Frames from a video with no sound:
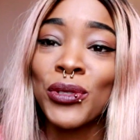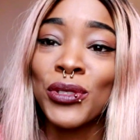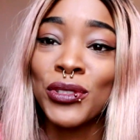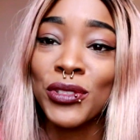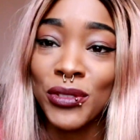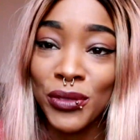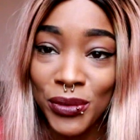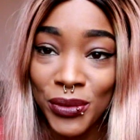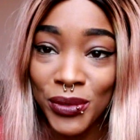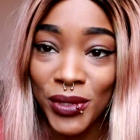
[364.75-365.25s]
to
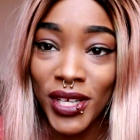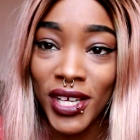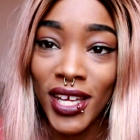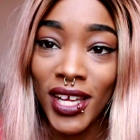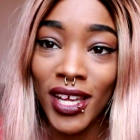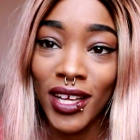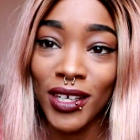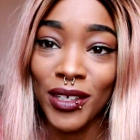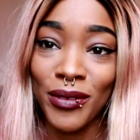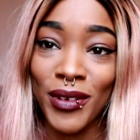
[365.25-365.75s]
do
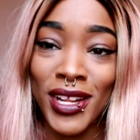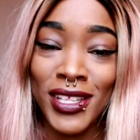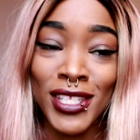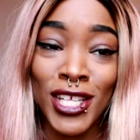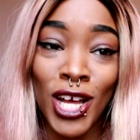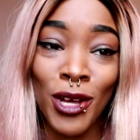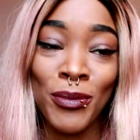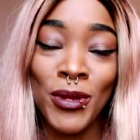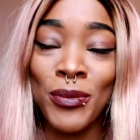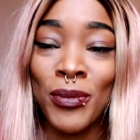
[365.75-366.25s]
what I
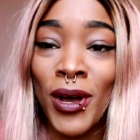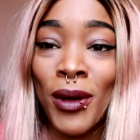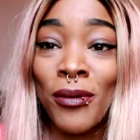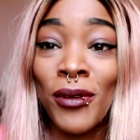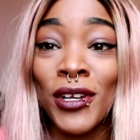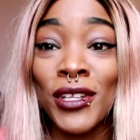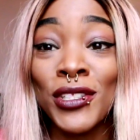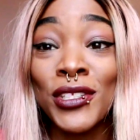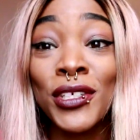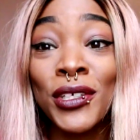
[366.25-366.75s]
tell people I'm
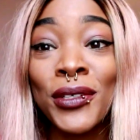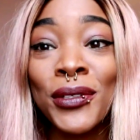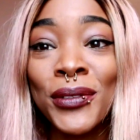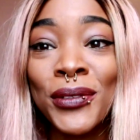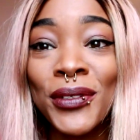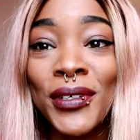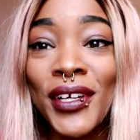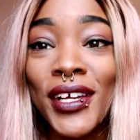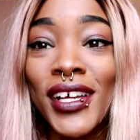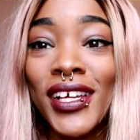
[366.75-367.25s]
going to
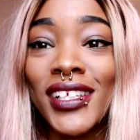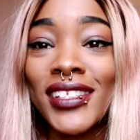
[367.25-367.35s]
do,